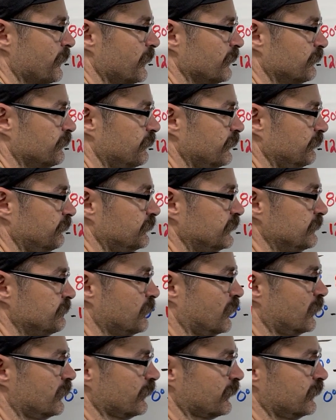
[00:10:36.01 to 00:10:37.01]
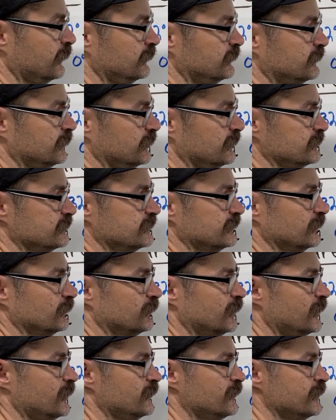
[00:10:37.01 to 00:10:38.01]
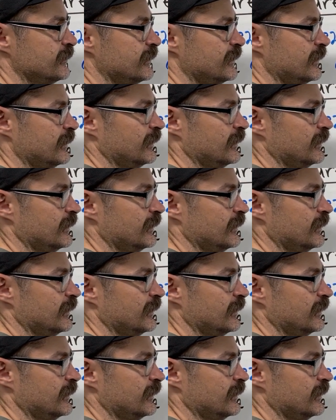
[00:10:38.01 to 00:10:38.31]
the 50 mark to the 0,